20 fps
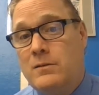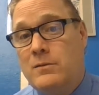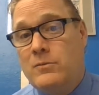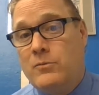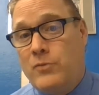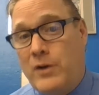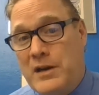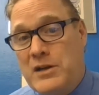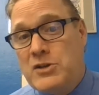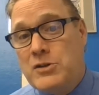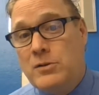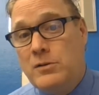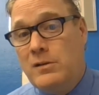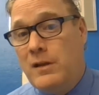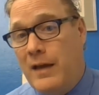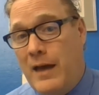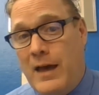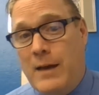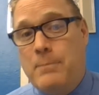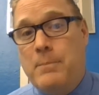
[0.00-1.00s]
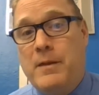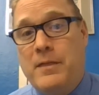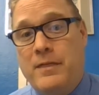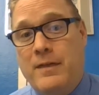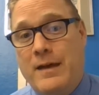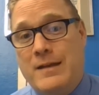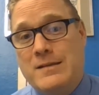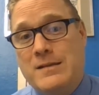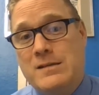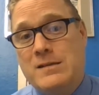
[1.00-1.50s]
racial
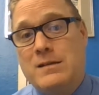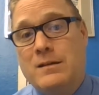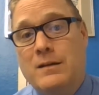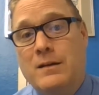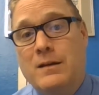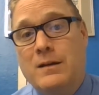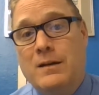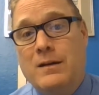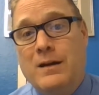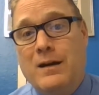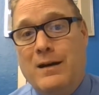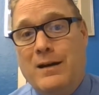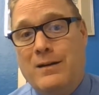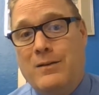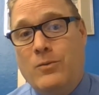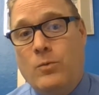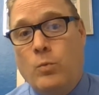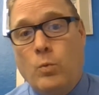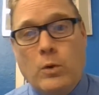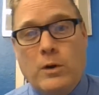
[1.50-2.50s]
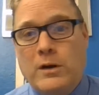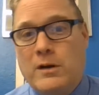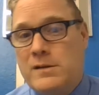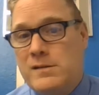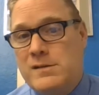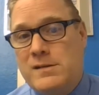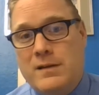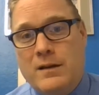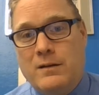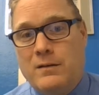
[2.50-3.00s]
epithets,
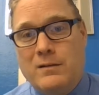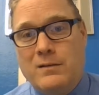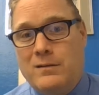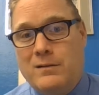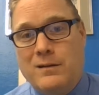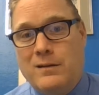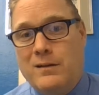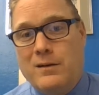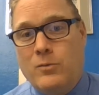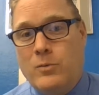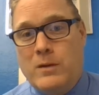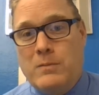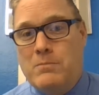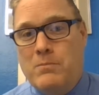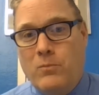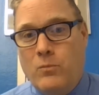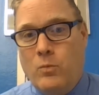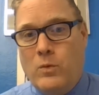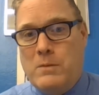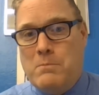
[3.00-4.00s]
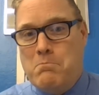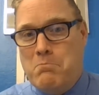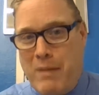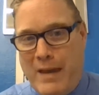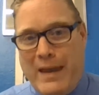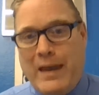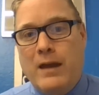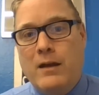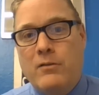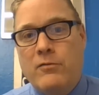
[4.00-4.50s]
words that we
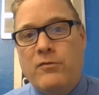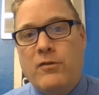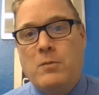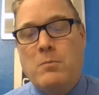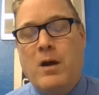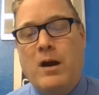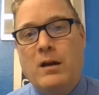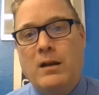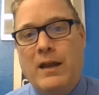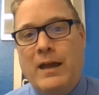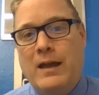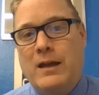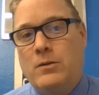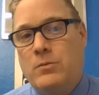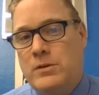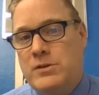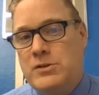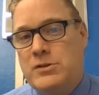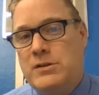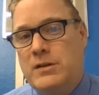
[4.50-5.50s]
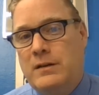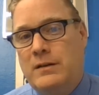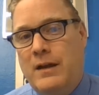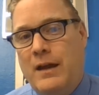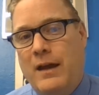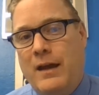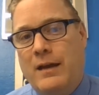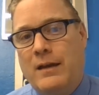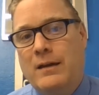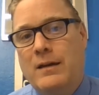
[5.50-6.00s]
ban from our language
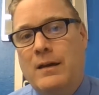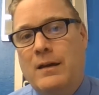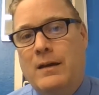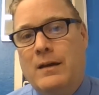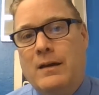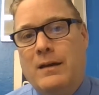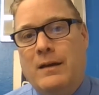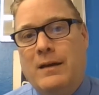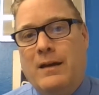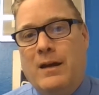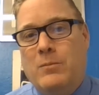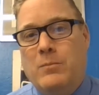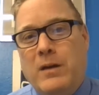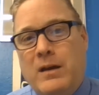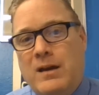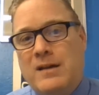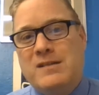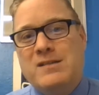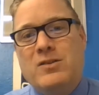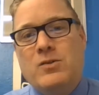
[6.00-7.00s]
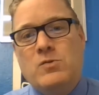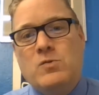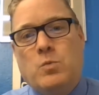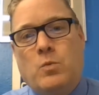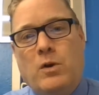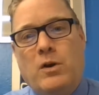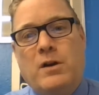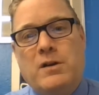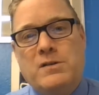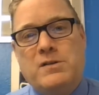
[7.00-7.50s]
today. Because those
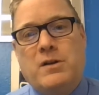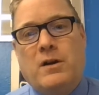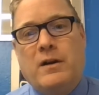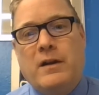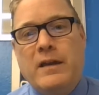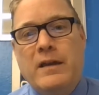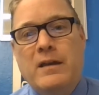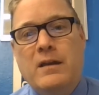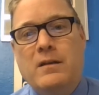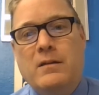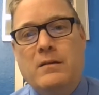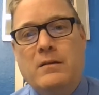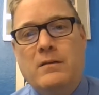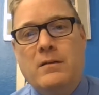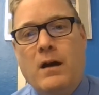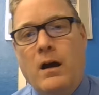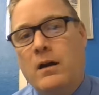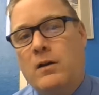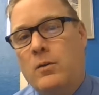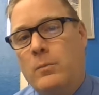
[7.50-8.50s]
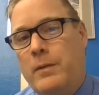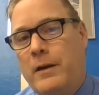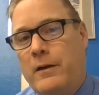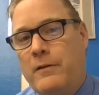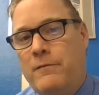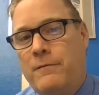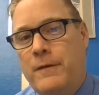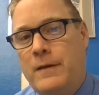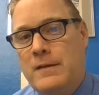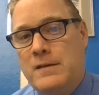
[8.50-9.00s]
words are in
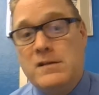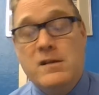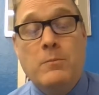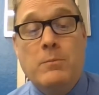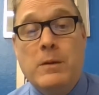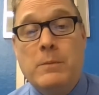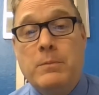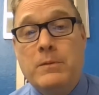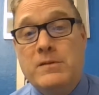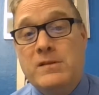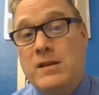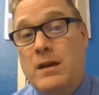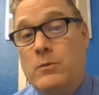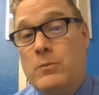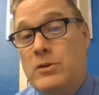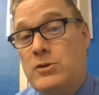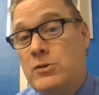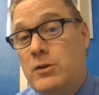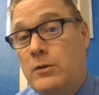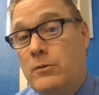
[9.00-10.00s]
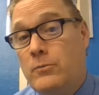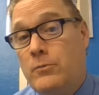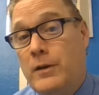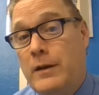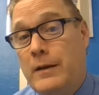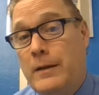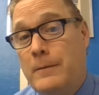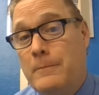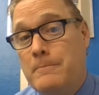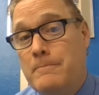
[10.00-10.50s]
Huckleberry Finn, some people say we shouldn't
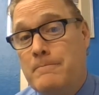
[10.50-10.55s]
read it.